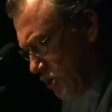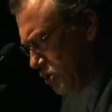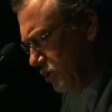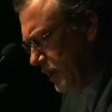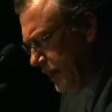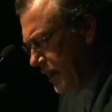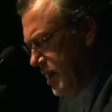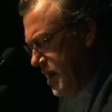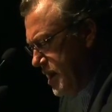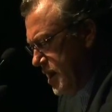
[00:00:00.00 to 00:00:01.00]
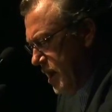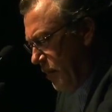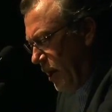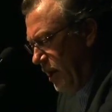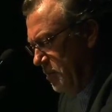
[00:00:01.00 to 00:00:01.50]
Truly,
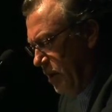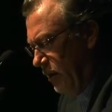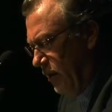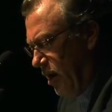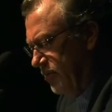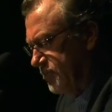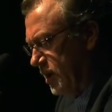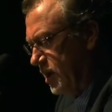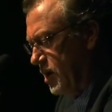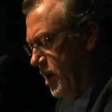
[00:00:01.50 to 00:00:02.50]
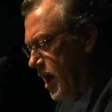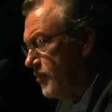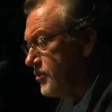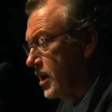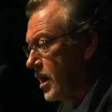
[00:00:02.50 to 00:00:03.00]
American power
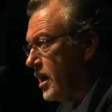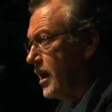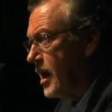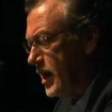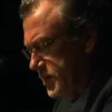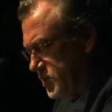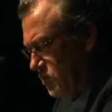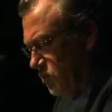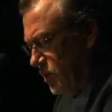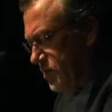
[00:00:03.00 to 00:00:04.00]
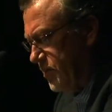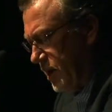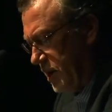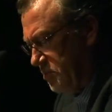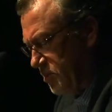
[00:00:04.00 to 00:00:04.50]
often collides with American